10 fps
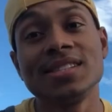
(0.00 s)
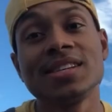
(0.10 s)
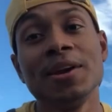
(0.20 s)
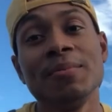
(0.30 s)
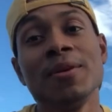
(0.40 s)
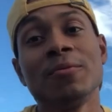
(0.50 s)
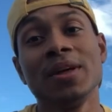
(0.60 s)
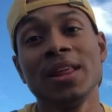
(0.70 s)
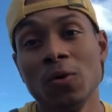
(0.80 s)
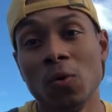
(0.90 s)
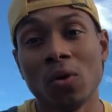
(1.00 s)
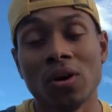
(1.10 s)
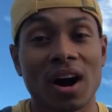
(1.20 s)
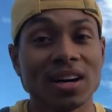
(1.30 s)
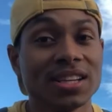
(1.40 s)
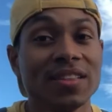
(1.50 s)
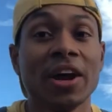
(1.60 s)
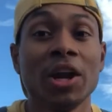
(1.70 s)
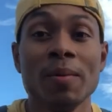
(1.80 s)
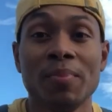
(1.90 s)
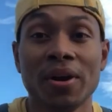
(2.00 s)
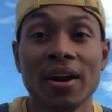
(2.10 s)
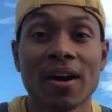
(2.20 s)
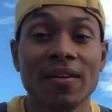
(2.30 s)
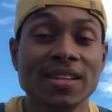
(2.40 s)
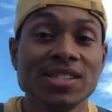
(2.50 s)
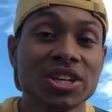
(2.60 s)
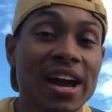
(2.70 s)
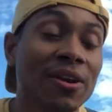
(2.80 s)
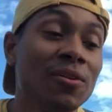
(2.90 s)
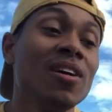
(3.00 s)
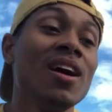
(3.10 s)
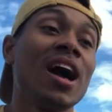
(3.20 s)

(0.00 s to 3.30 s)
It's gonna be really cool content that I'm gonna be putting out in this channel.